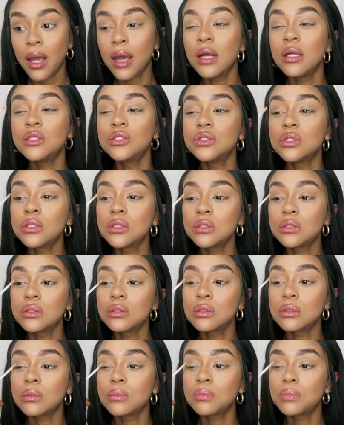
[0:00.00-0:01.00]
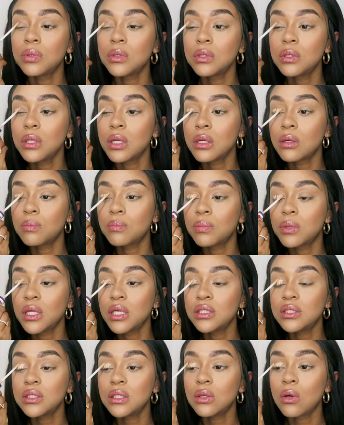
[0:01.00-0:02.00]
and just put that,
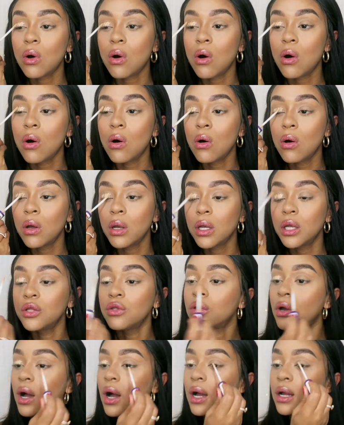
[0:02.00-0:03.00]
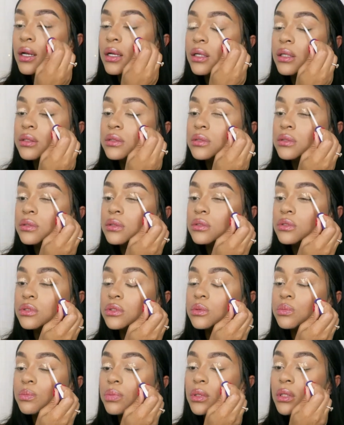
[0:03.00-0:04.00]
place it all in your eyelids.
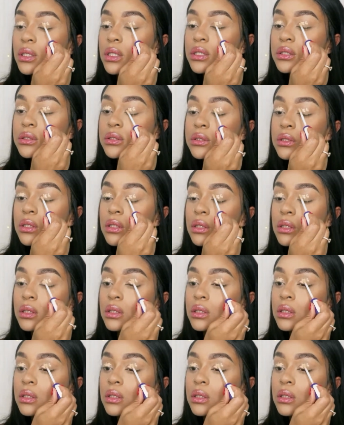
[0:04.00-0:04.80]
Just place it.